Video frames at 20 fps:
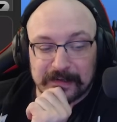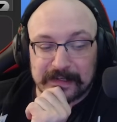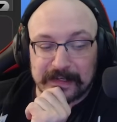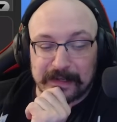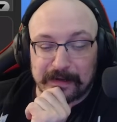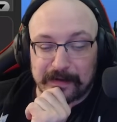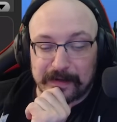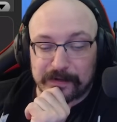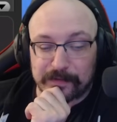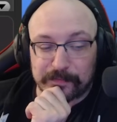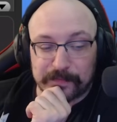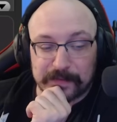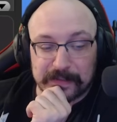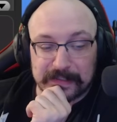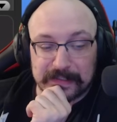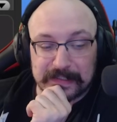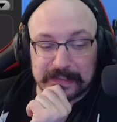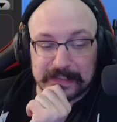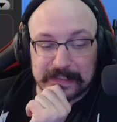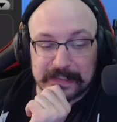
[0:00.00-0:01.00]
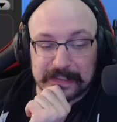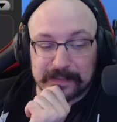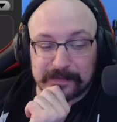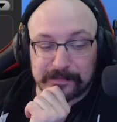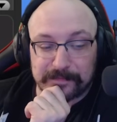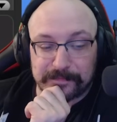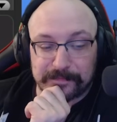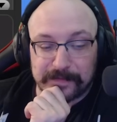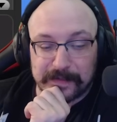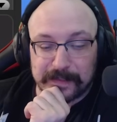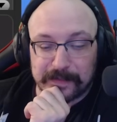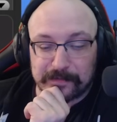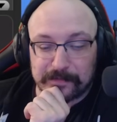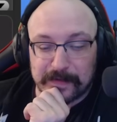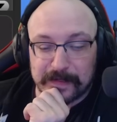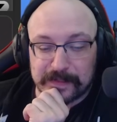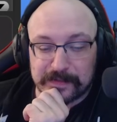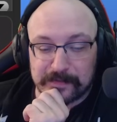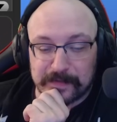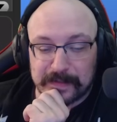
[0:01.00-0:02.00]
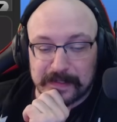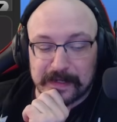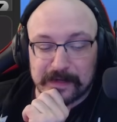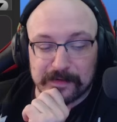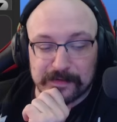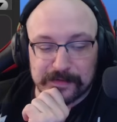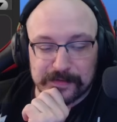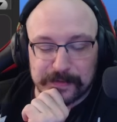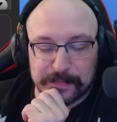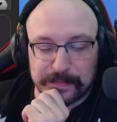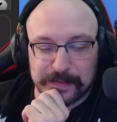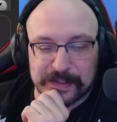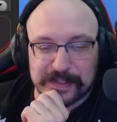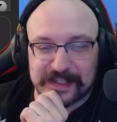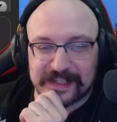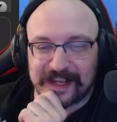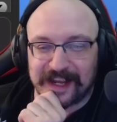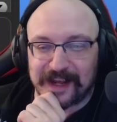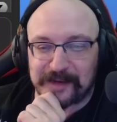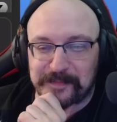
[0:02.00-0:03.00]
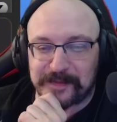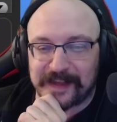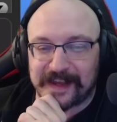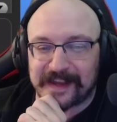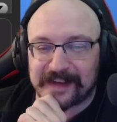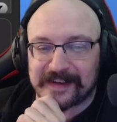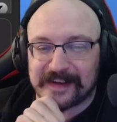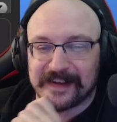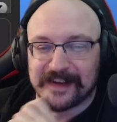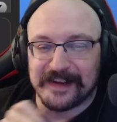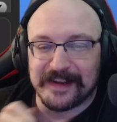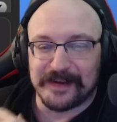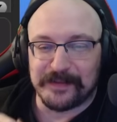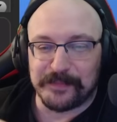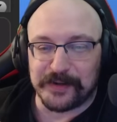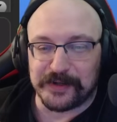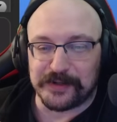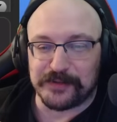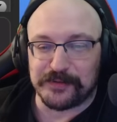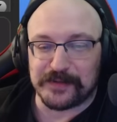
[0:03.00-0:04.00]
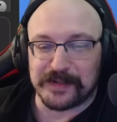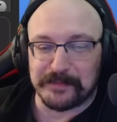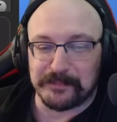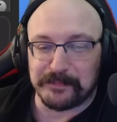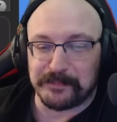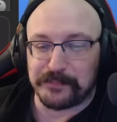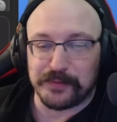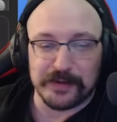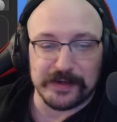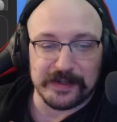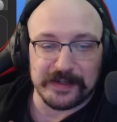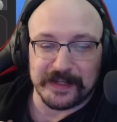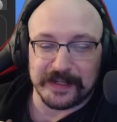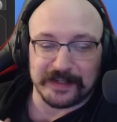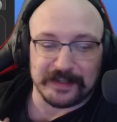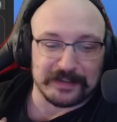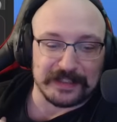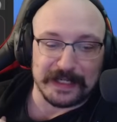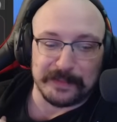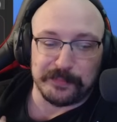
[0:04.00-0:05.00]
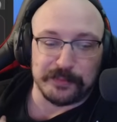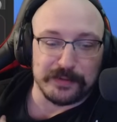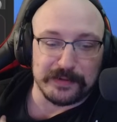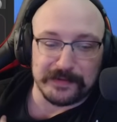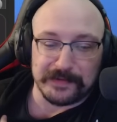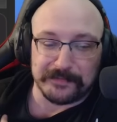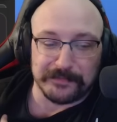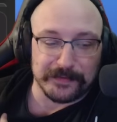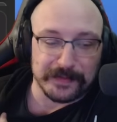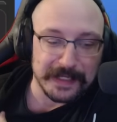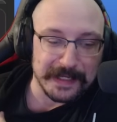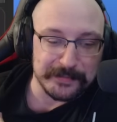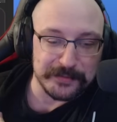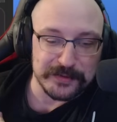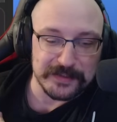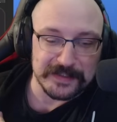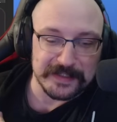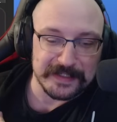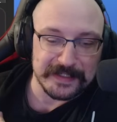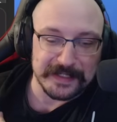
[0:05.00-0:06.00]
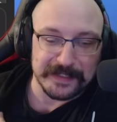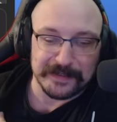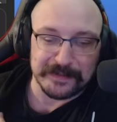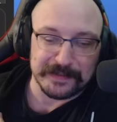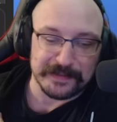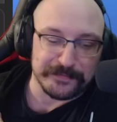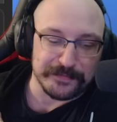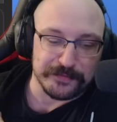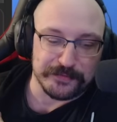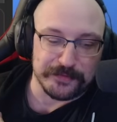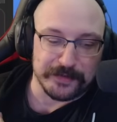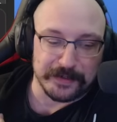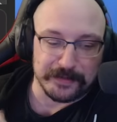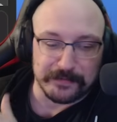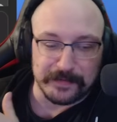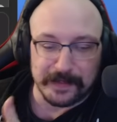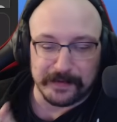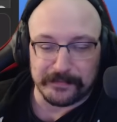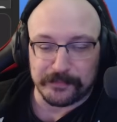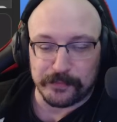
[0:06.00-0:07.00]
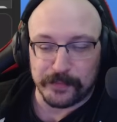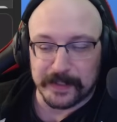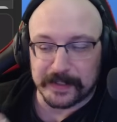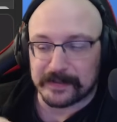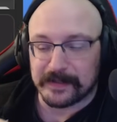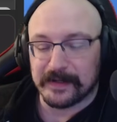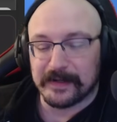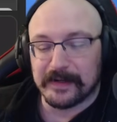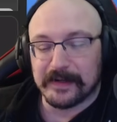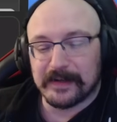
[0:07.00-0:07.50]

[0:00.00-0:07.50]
Now, I don't really need fire res right now, so I'm gonna stop that. But you can put like a couple of different options in here if you're trying to craft quick.